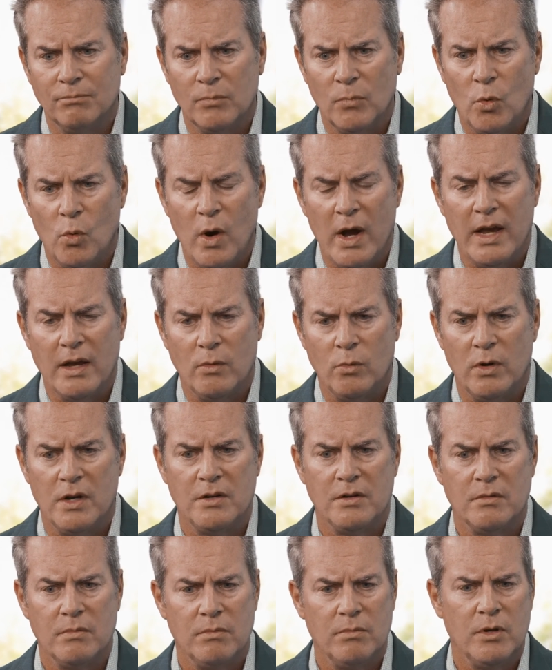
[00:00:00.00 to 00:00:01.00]
way in
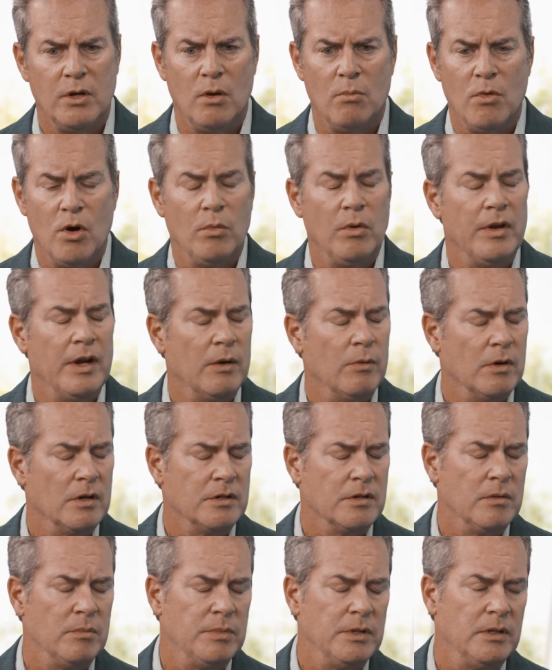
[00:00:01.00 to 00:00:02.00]
which mobile
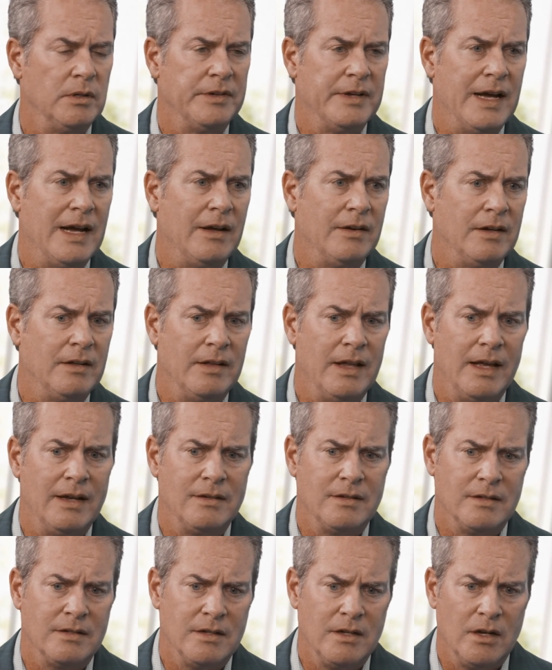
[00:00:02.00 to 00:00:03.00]
networks are built out, and
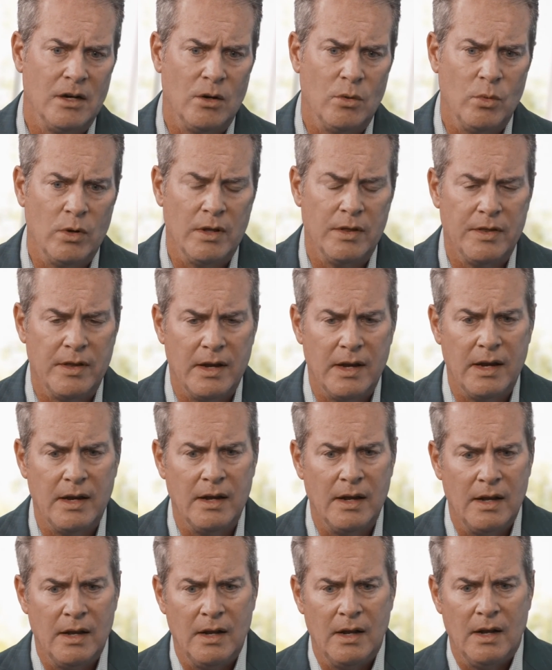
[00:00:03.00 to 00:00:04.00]
that's with
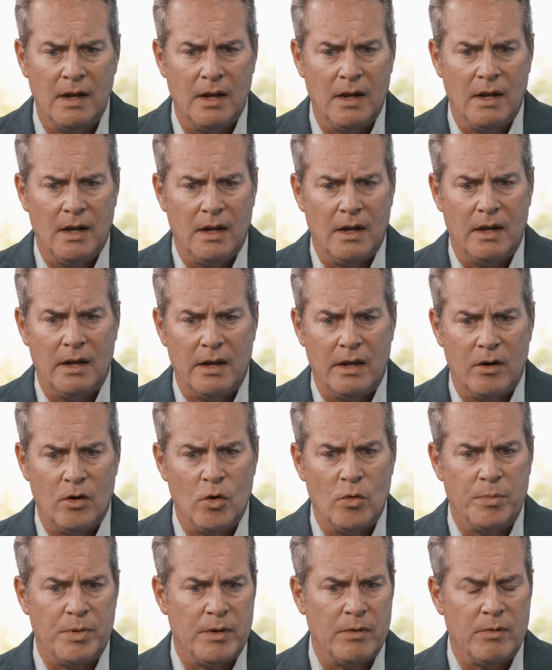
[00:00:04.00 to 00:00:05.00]
an
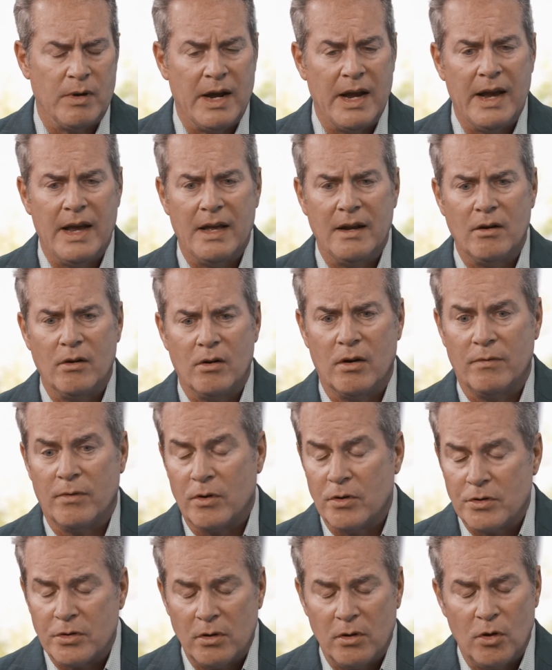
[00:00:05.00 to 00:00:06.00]
Open RAN
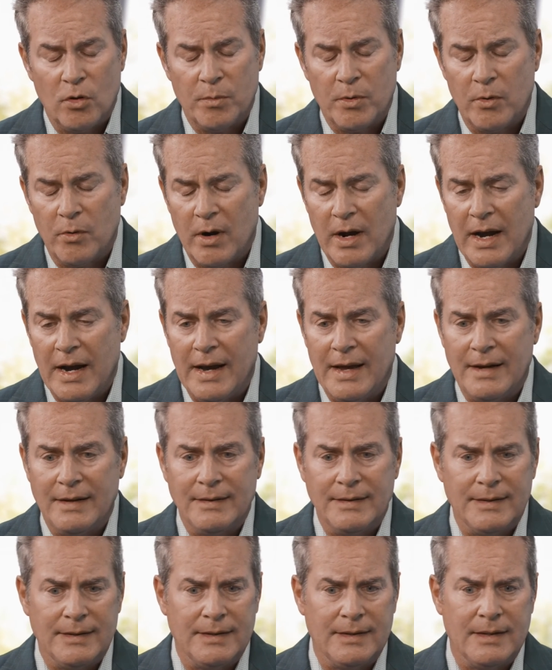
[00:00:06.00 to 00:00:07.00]
virtual Open
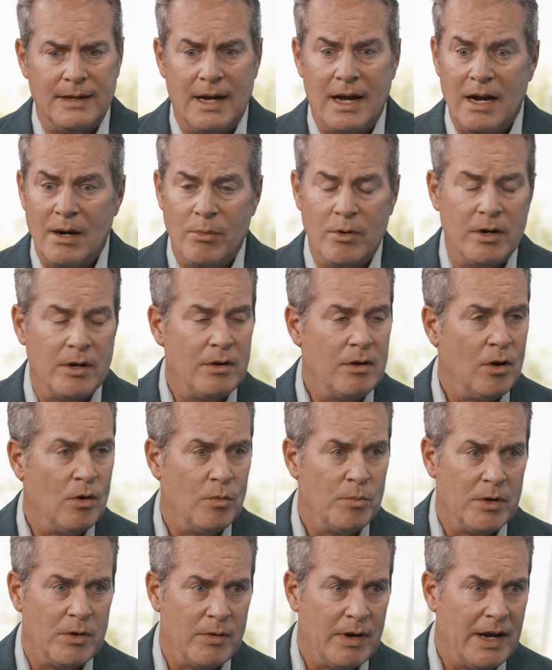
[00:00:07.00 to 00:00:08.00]
RAN, hybrid
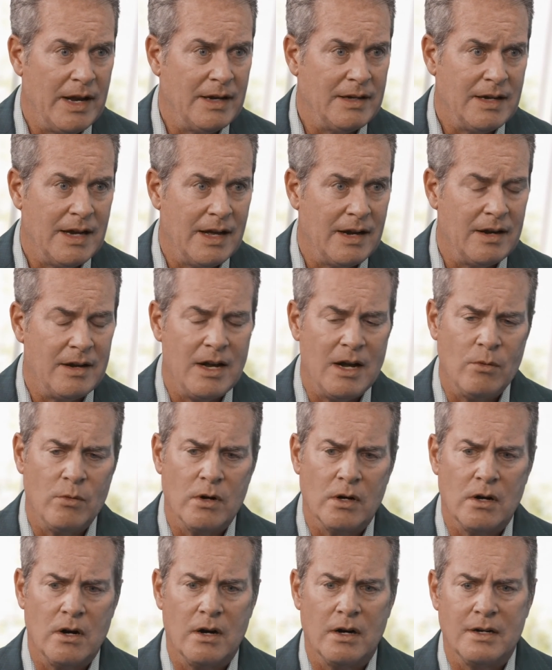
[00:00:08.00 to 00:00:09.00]
Open RAN kind of
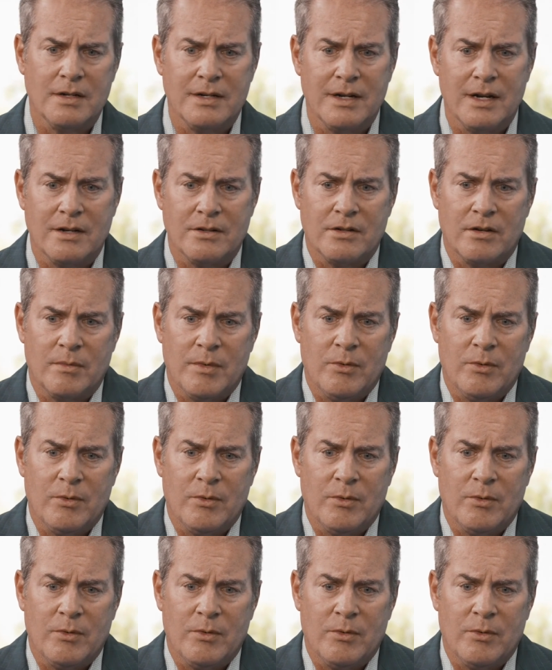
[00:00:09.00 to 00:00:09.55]
network architecture.